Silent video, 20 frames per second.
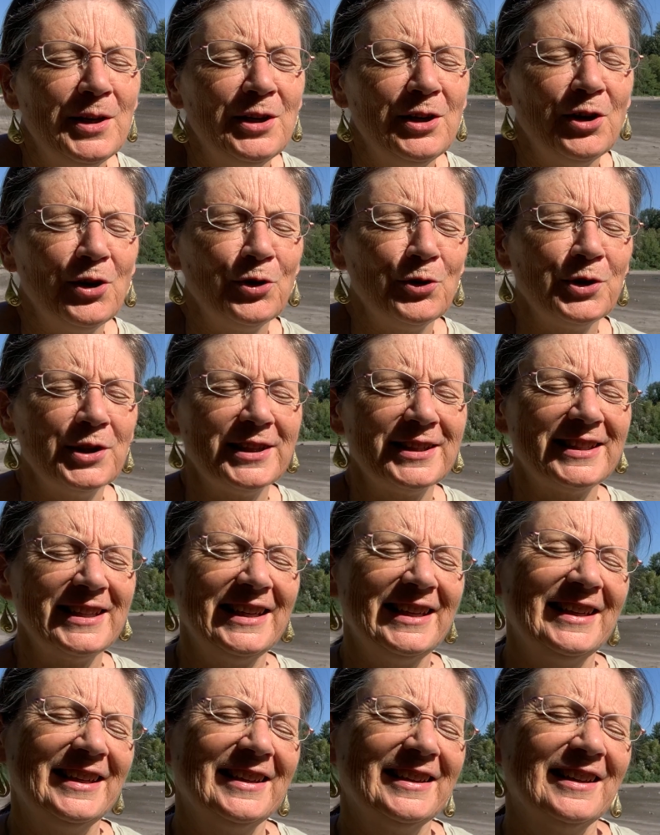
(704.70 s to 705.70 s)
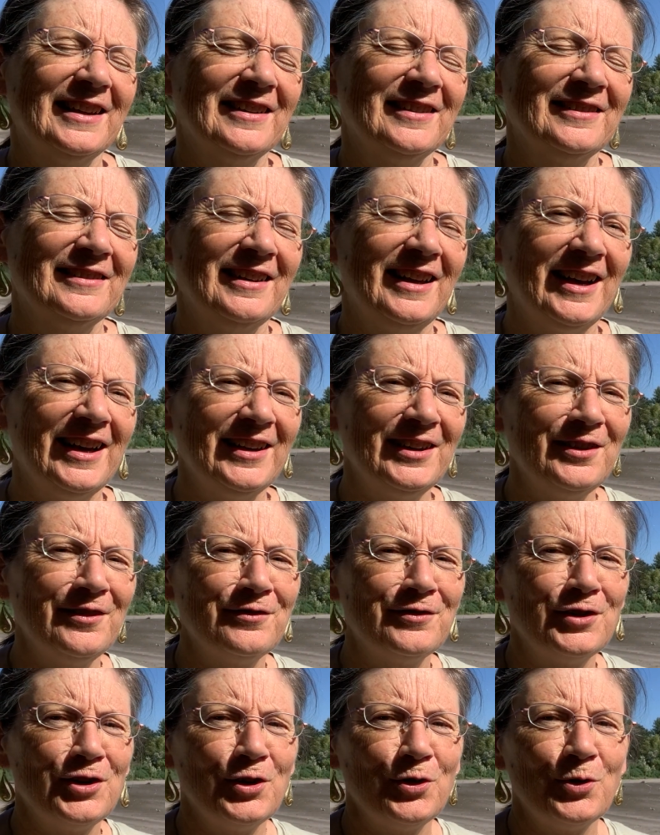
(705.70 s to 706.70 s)
noticing a lot of
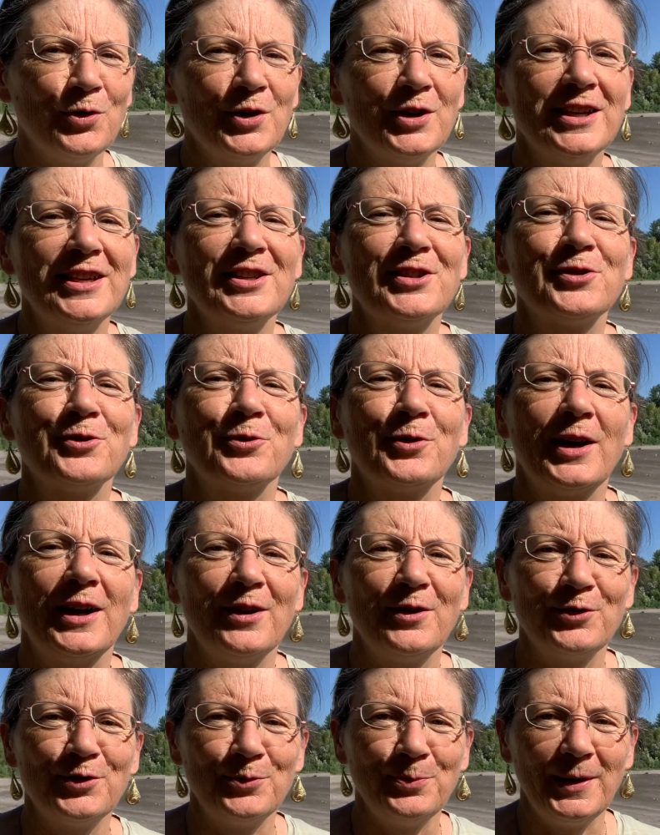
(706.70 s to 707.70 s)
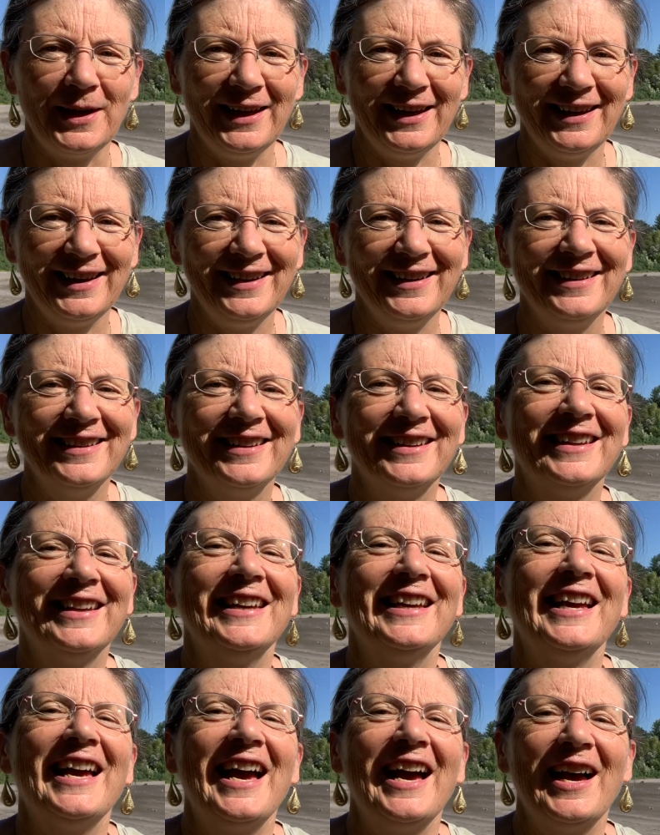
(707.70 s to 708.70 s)
noise around me
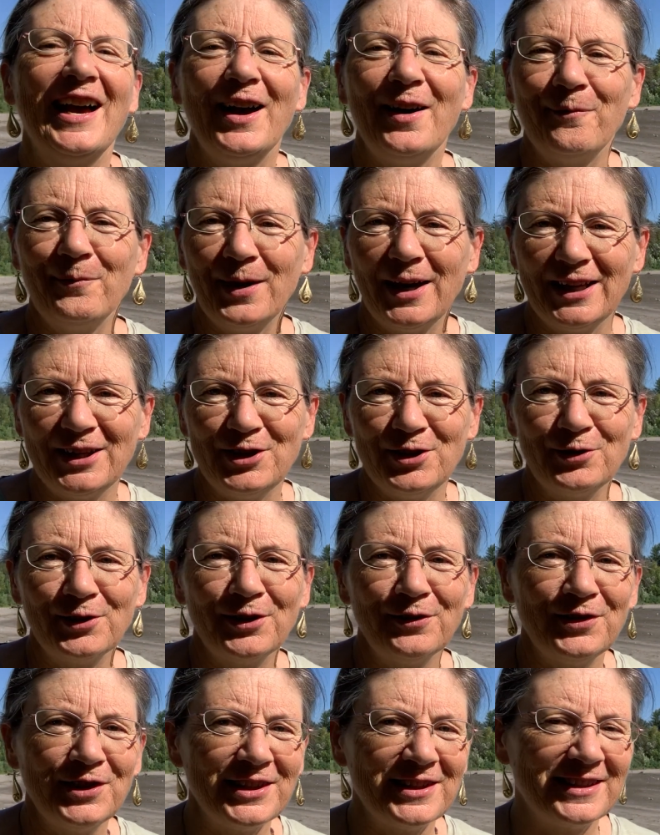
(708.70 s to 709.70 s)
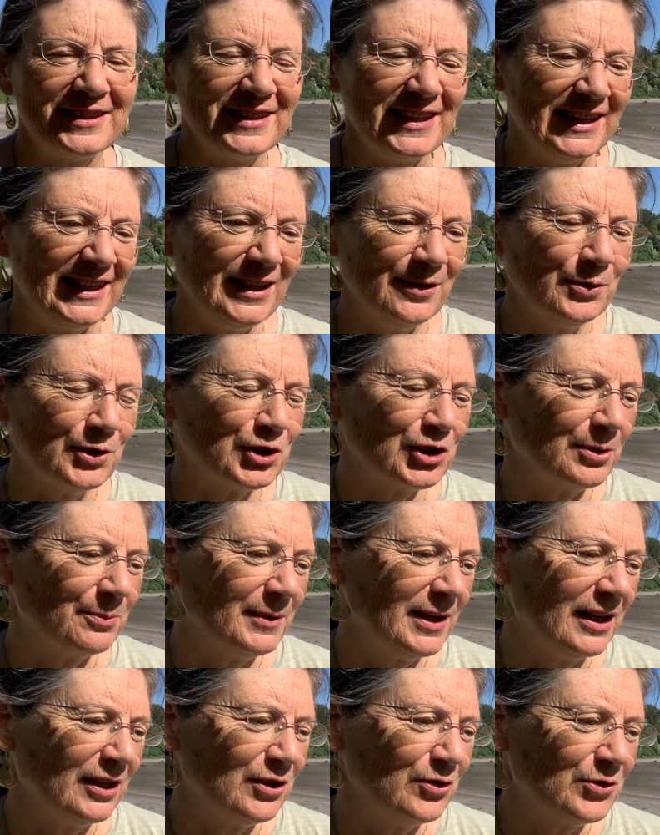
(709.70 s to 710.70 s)
um, I do live in a city, which I'm
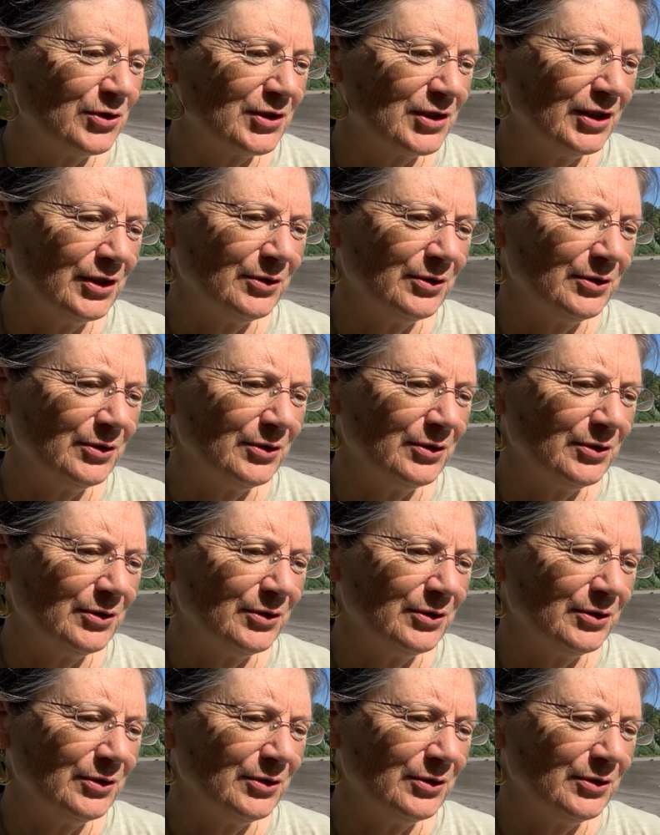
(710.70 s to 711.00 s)
not used to.